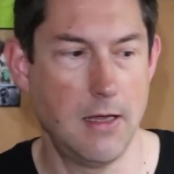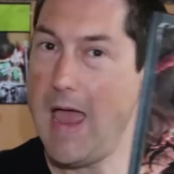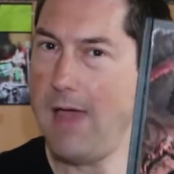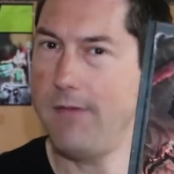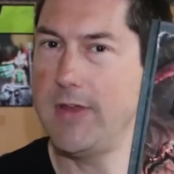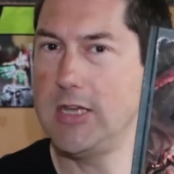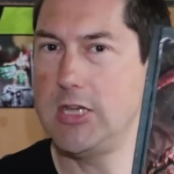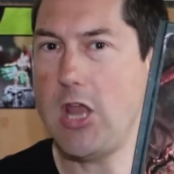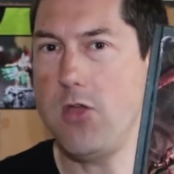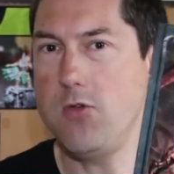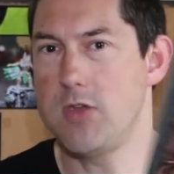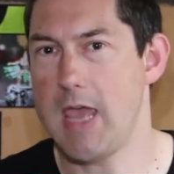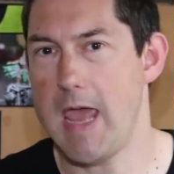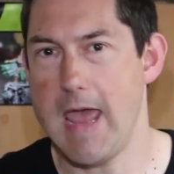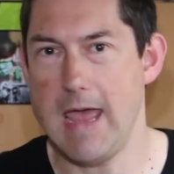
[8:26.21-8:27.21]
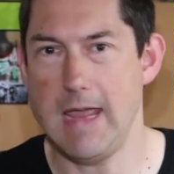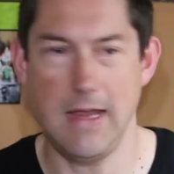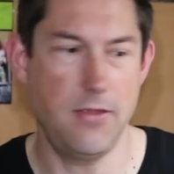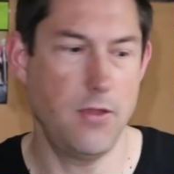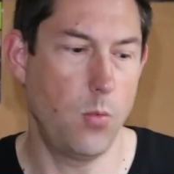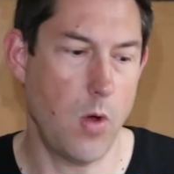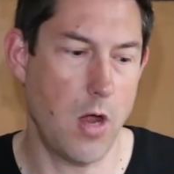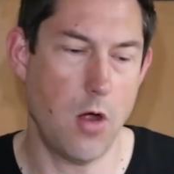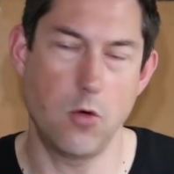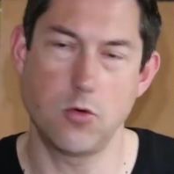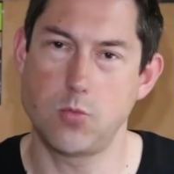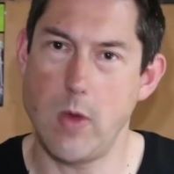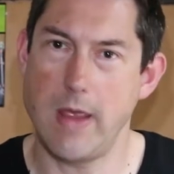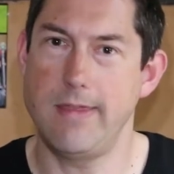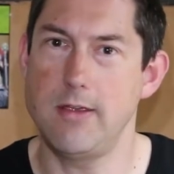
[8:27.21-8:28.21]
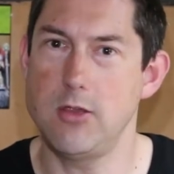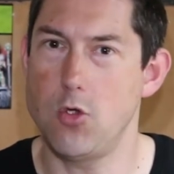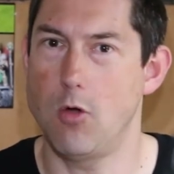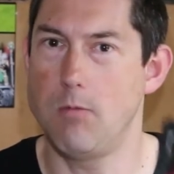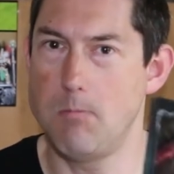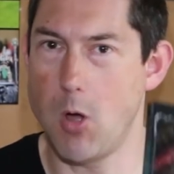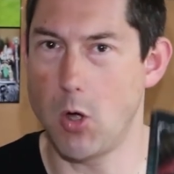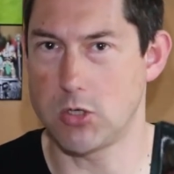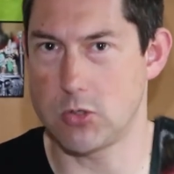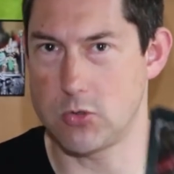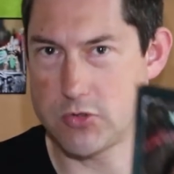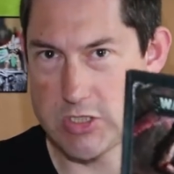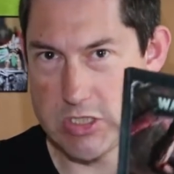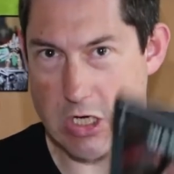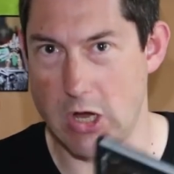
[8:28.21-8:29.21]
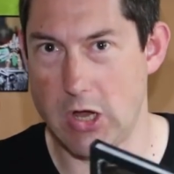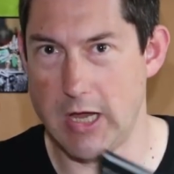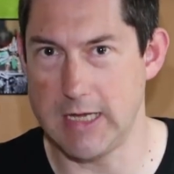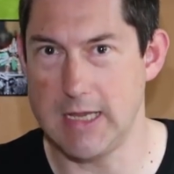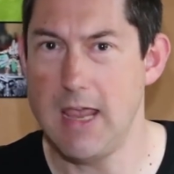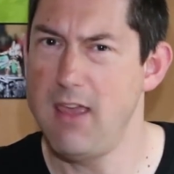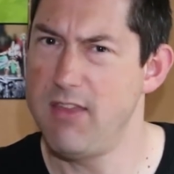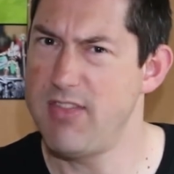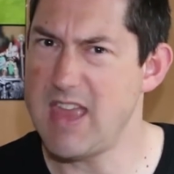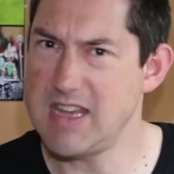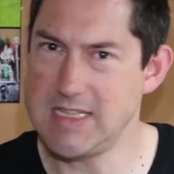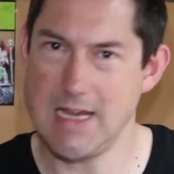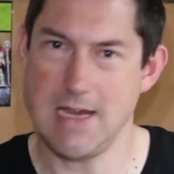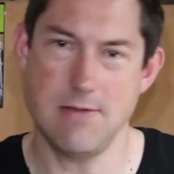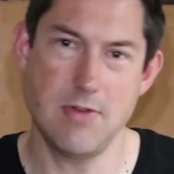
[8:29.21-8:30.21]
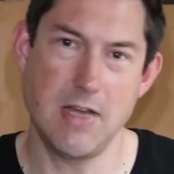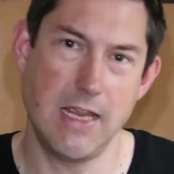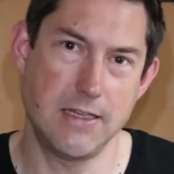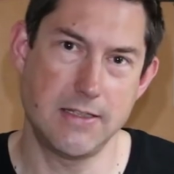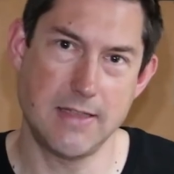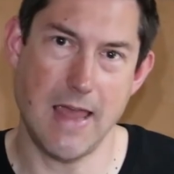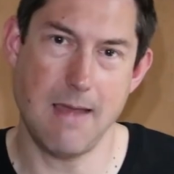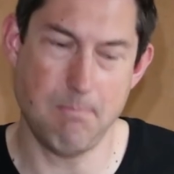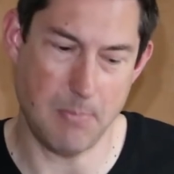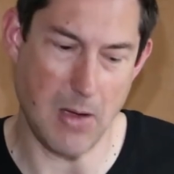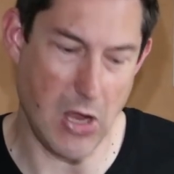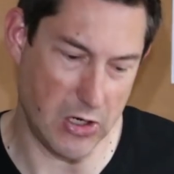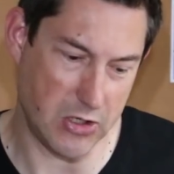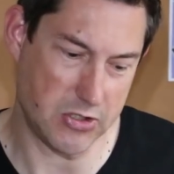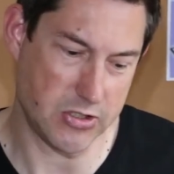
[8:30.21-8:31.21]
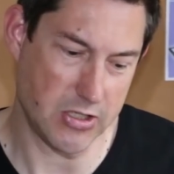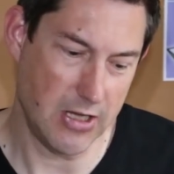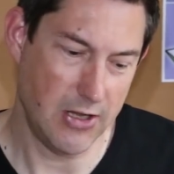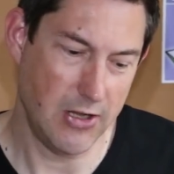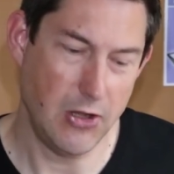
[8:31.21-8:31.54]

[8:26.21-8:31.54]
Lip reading: having no care in the world whether your models die. They're Tyranids, they're bugs.